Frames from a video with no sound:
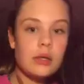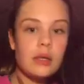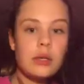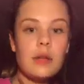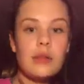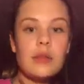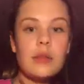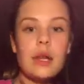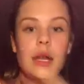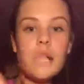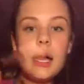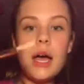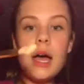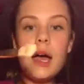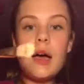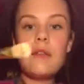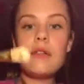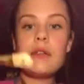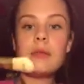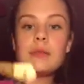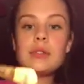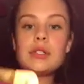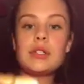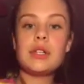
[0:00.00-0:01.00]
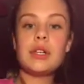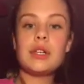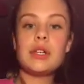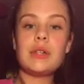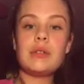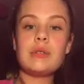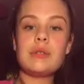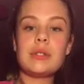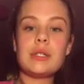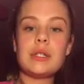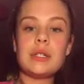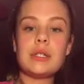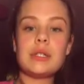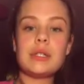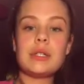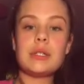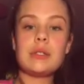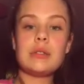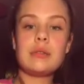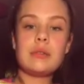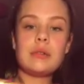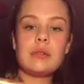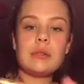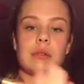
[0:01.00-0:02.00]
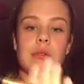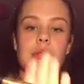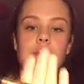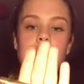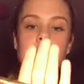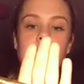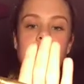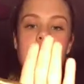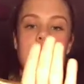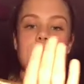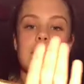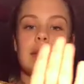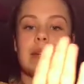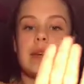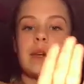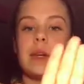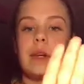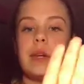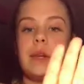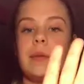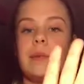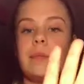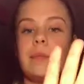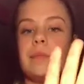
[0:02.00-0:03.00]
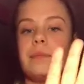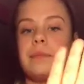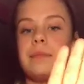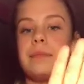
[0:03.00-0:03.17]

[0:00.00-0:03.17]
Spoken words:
now that I have, I'm just going to use this very,